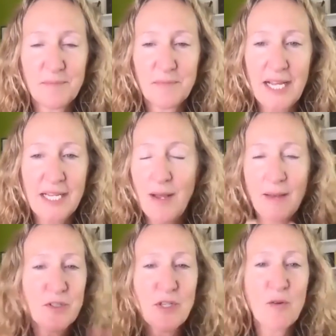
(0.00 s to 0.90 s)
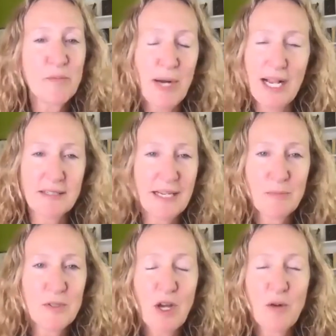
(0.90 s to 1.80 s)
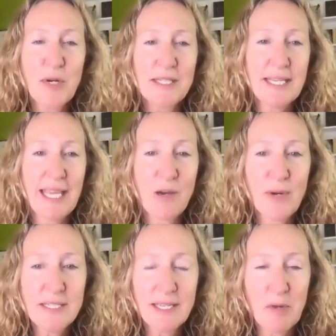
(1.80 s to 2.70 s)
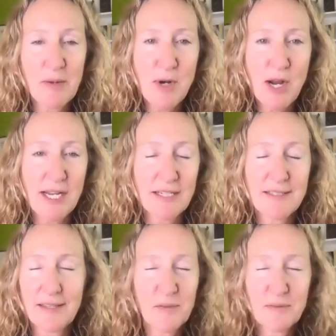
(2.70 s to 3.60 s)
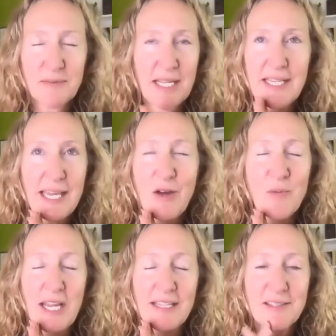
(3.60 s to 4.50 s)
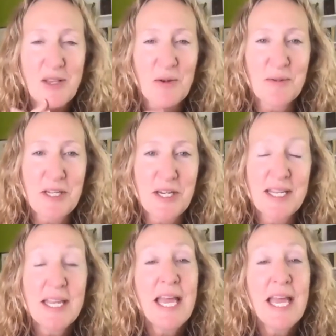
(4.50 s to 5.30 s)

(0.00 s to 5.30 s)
I'm so impressed. I'm so impressed. I can't wait to get my product. I cannot wait. So it'll be good.